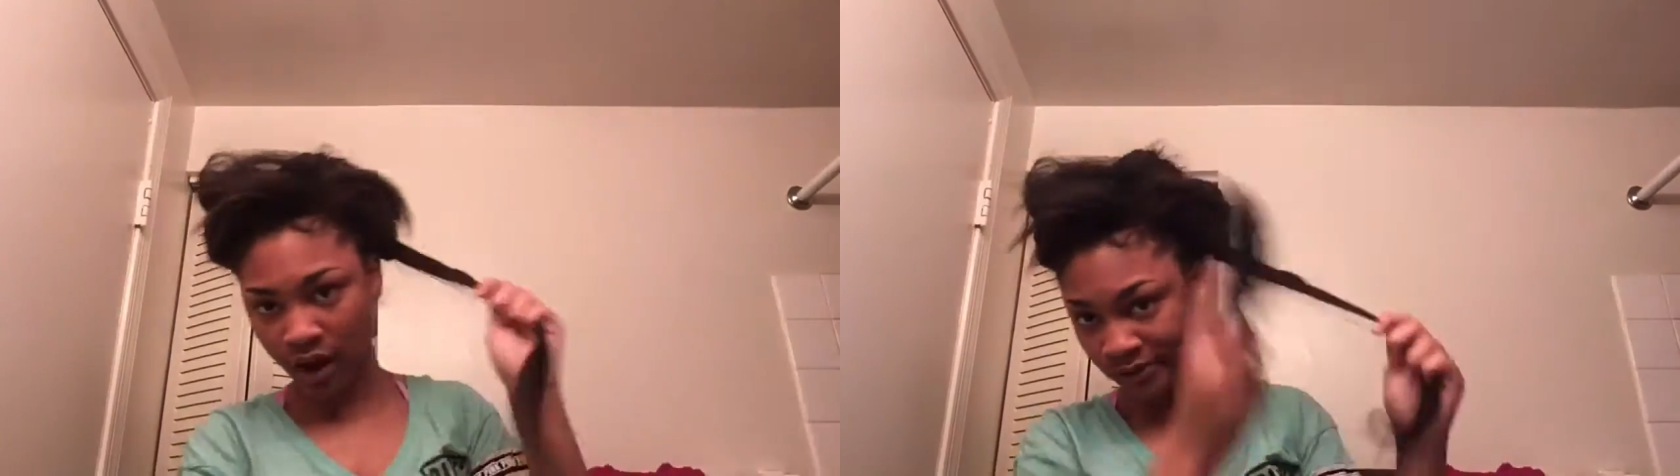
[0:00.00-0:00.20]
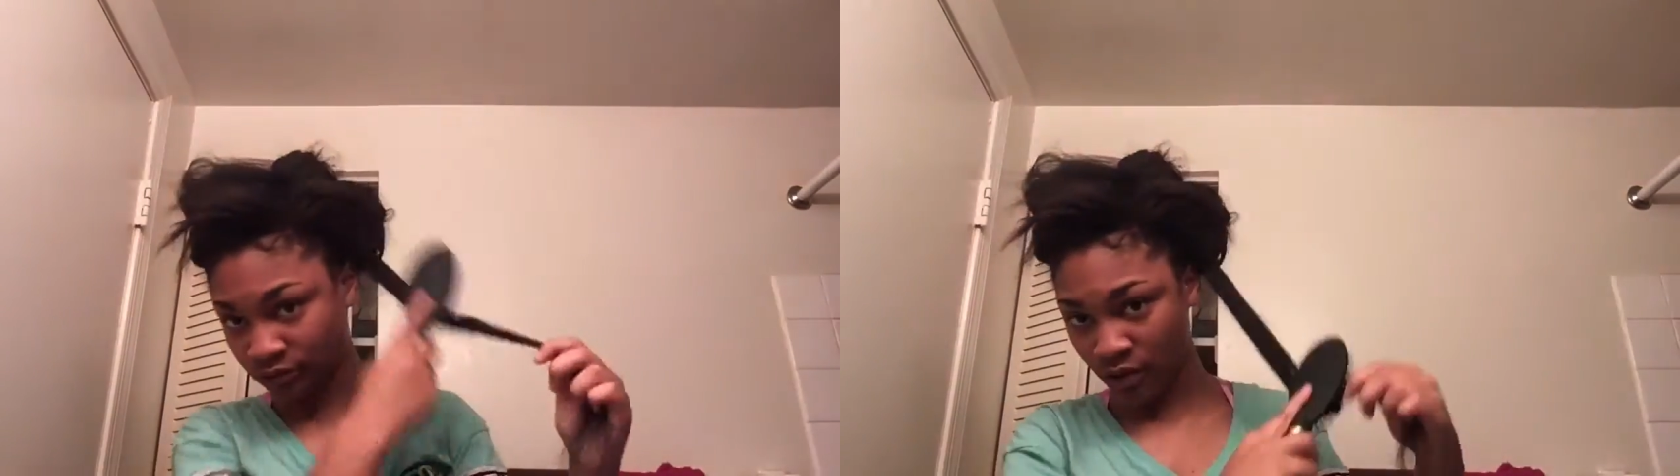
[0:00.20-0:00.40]

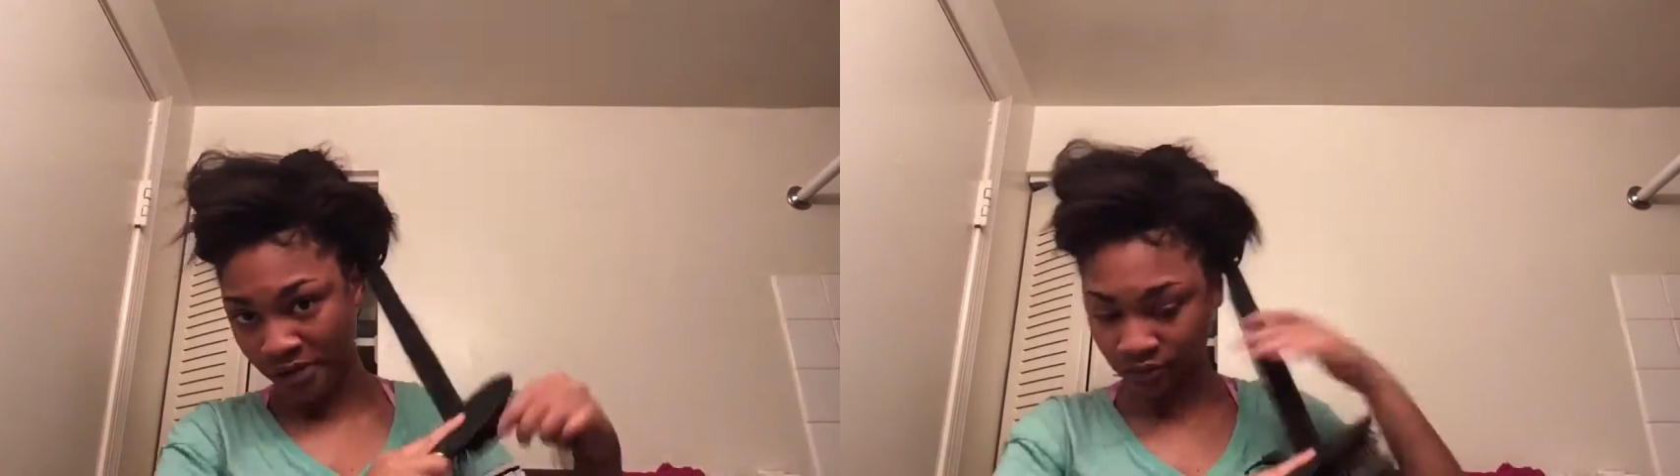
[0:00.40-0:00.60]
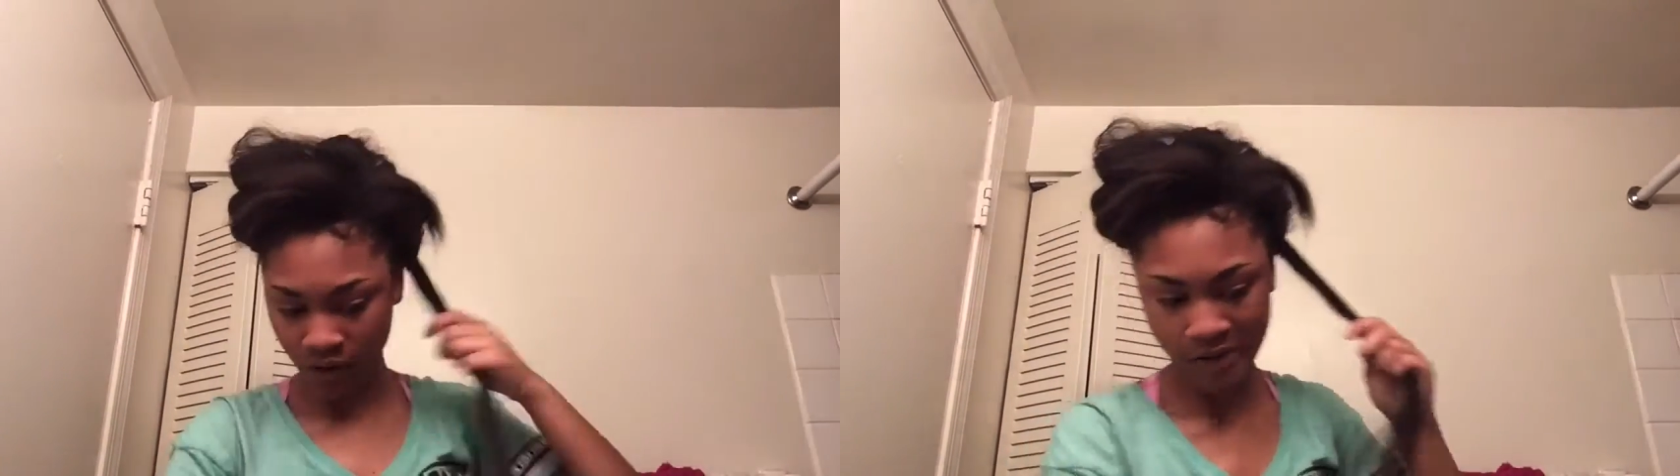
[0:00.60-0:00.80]
too
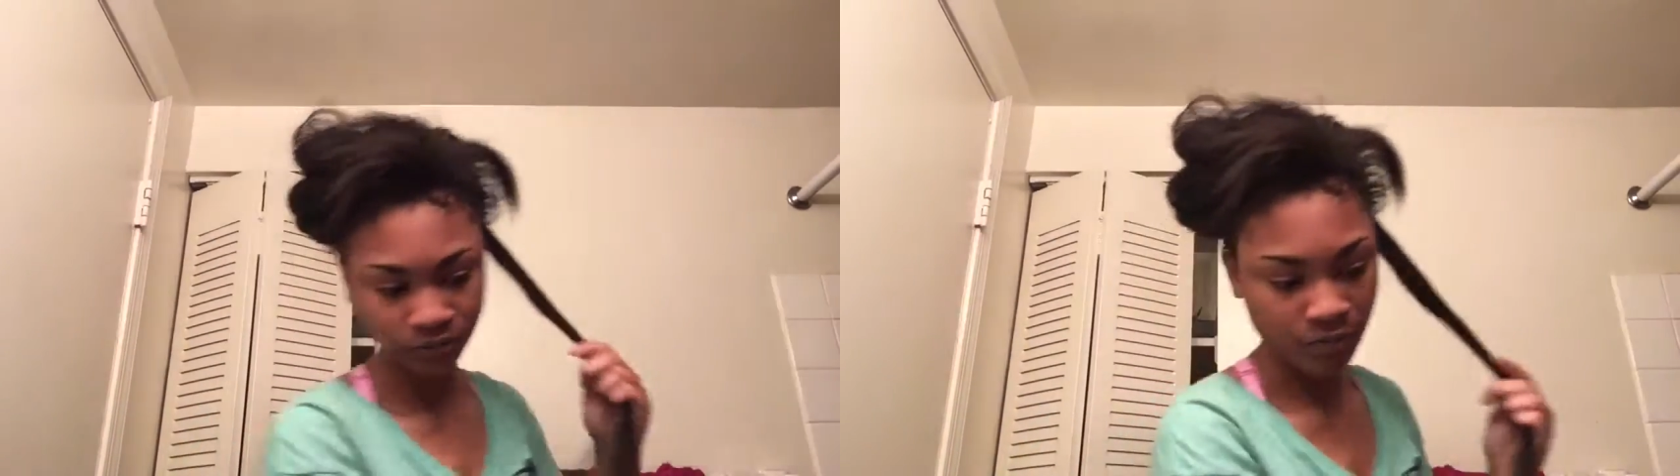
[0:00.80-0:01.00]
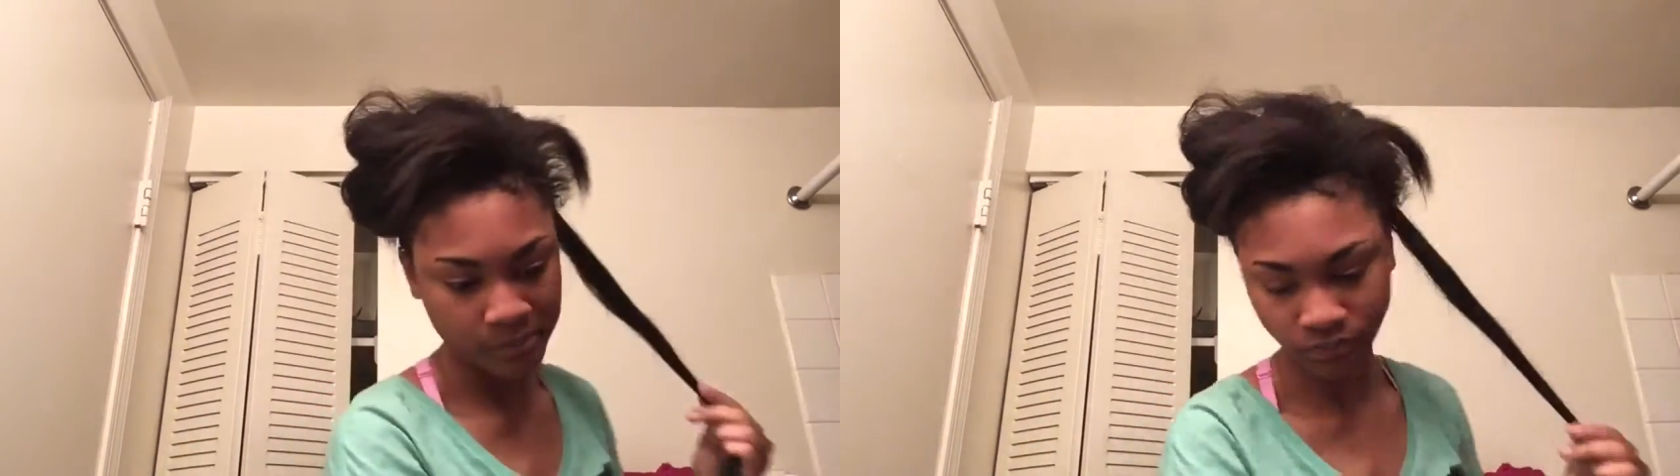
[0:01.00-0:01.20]
small
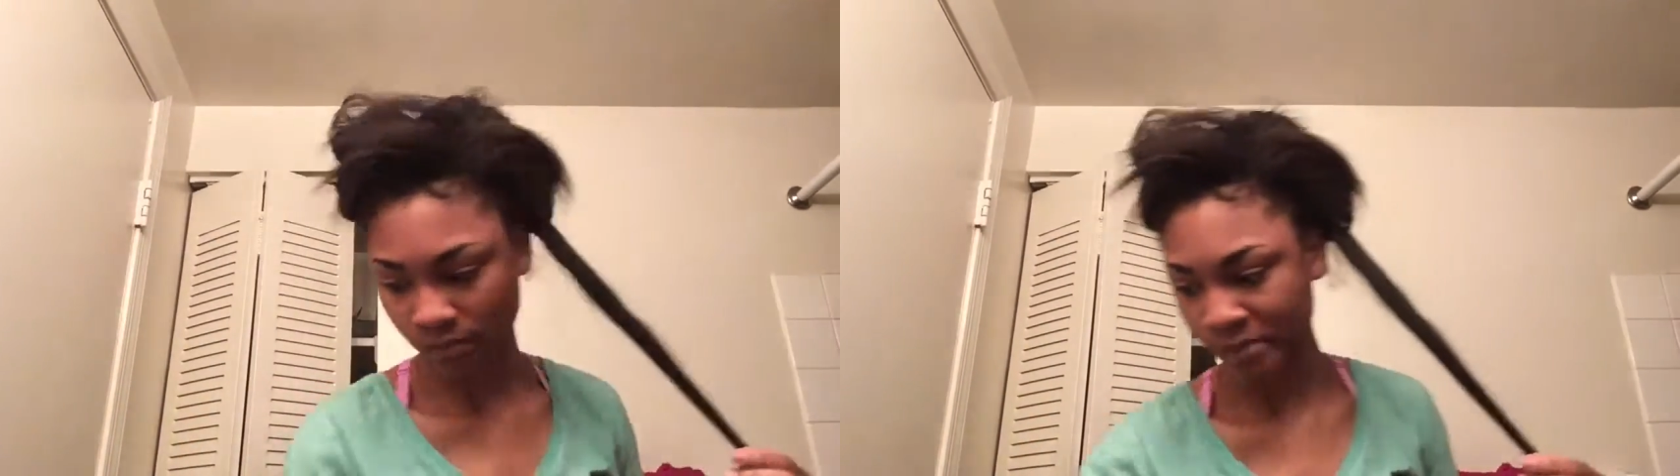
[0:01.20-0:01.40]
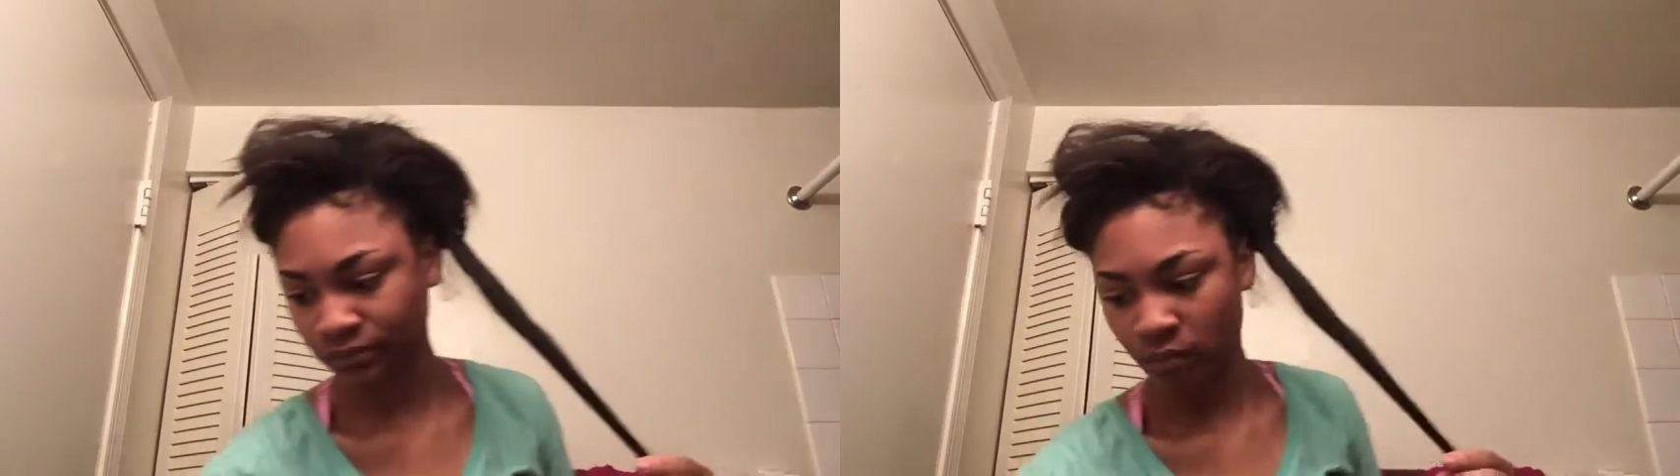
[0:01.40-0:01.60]
though.
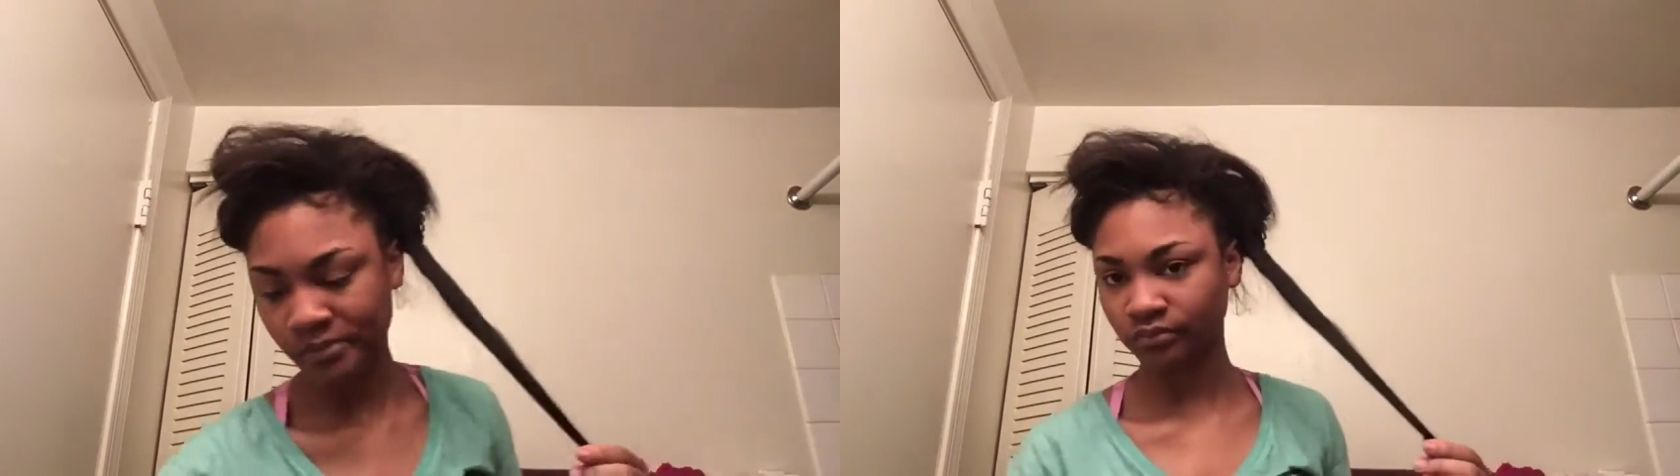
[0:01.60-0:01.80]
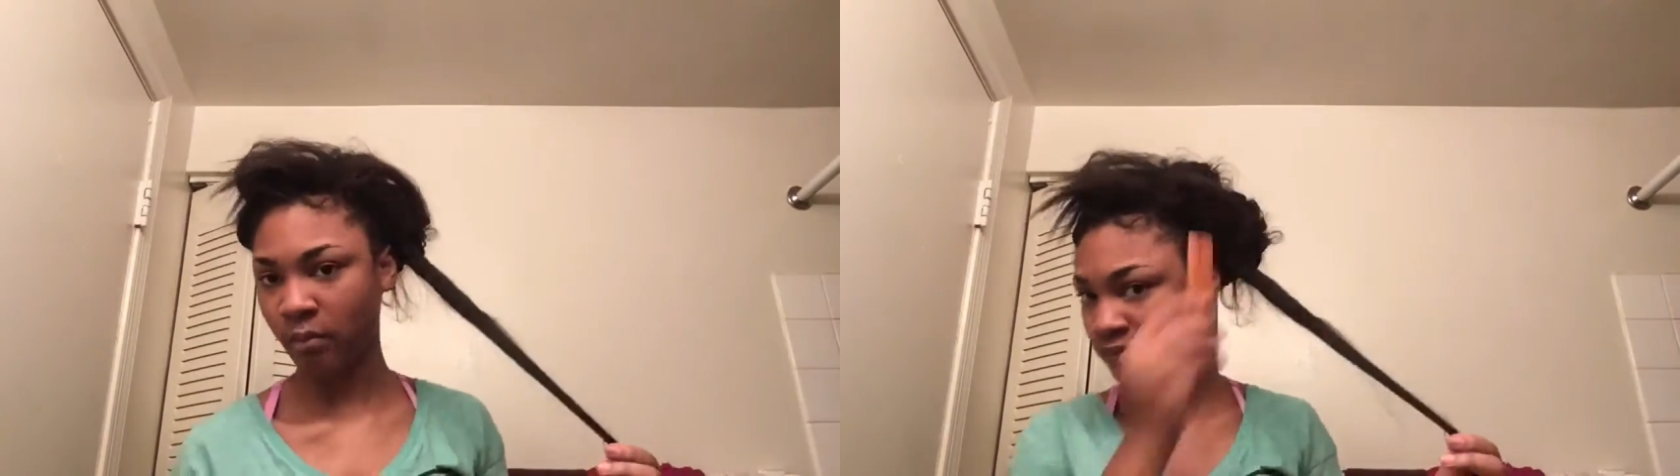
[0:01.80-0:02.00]

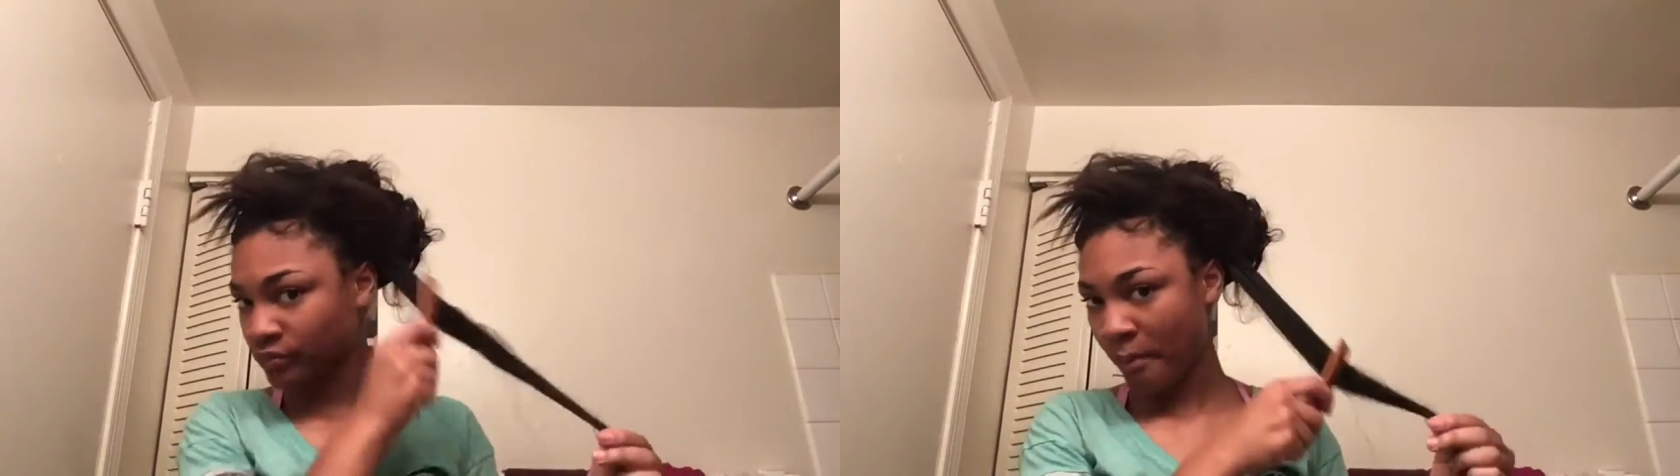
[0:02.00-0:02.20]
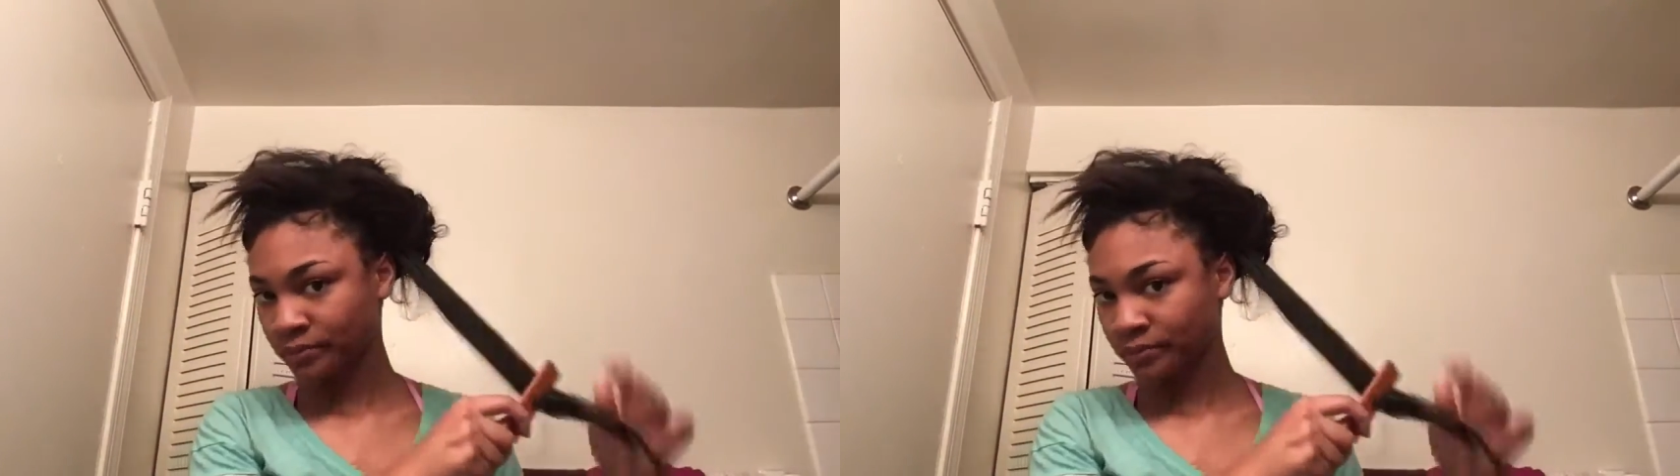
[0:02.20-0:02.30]
And then you